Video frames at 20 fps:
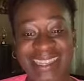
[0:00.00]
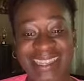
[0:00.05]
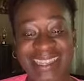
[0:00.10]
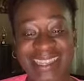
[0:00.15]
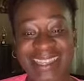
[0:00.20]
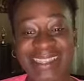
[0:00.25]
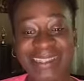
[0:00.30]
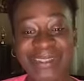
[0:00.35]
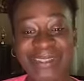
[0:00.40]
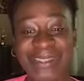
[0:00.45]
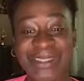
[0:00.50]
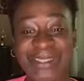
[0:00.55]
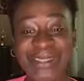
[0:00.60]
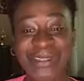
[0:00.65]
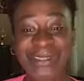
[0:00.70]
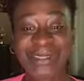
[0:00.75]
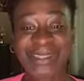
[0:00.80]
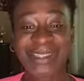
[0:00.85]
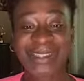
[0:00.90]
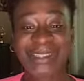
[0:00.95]
it's
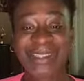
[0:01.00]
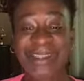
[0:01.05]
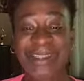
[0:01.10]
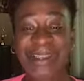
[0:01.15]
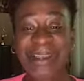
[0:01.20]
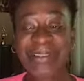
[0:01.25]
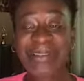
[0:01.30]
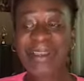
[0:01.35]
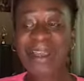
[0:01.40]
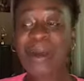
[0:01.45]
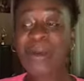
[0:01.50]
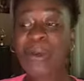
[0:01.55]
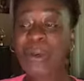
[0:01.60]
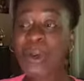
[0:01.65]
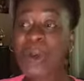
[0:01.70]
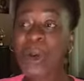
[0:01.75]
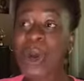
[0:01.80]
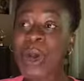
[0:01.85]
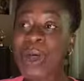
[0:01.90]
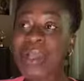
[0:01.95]
good. Now
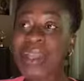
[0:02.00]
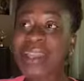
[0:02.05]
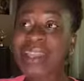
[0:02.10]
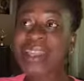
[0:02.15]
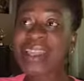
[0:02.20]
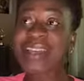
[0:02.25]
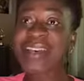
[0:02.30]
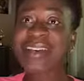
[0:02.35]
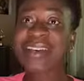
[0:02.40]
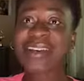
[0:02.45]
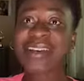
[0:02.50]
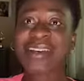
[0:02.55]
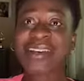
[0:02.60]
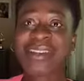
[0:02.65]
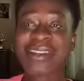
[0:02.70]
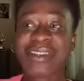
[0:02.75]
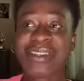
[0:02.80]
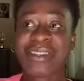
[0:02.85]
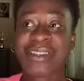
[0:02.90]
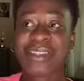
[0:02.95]
on
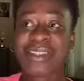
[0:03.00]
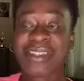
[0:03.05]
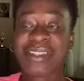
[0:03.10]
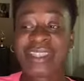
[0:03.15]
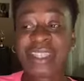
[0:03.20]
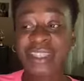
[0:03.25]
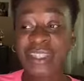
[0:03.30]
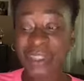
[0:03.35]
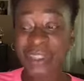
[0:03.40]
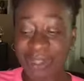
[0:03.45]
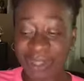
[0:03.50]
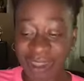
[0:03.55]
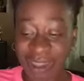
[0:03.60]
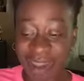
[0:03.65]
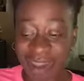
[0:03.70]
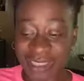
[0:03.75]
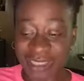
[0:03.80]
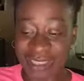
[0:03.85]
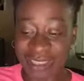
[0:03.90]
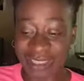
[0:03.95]
the digital
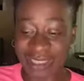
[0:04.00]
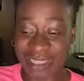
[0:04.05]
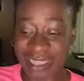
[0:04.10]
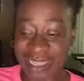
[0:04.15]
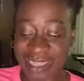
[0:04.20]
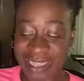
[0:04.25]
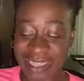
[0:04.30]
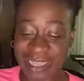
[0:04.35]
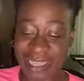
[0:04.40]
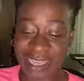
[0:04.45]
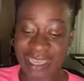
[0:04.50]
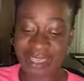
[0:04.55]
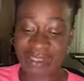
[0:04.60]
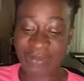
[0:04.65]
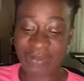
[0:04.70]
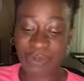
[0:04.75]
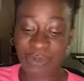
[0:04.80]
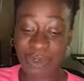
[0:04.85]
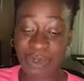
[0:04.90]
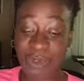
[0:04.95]
content side
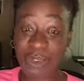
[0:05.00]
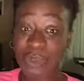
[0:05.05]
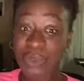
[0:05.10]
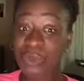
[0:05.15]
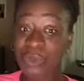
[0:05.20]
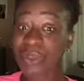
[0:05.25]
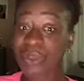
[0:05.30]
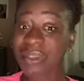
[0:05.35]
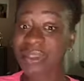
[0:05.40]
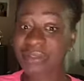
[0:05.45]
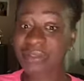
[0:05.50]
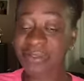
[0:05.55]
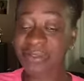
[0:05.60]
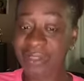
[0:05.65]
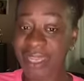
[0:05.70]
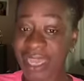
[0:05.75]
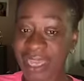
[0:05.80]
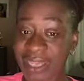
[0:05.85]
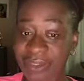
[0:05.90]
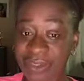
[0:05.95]
again, where you do the
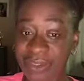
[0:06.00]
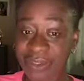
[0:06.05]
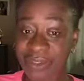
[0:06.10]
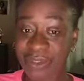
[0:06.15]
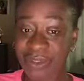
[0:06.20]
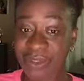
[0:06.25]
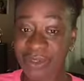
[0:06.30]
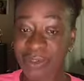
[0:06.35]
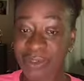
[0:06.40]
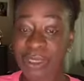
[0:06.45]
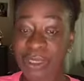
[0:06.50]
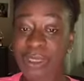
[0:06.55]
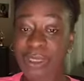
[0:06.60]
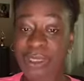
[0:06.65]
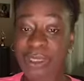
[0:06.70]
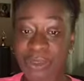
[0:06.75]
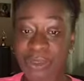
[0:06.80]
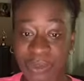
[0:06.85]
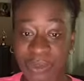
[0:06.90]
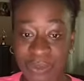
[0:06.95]
flyers, you do the
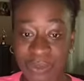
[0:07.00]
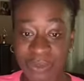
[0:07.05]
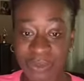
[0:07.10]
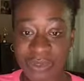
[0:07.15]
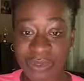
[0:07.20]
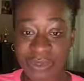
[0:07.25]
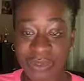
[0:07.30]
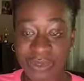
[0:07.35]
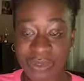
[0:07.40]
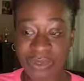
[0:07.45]
logos,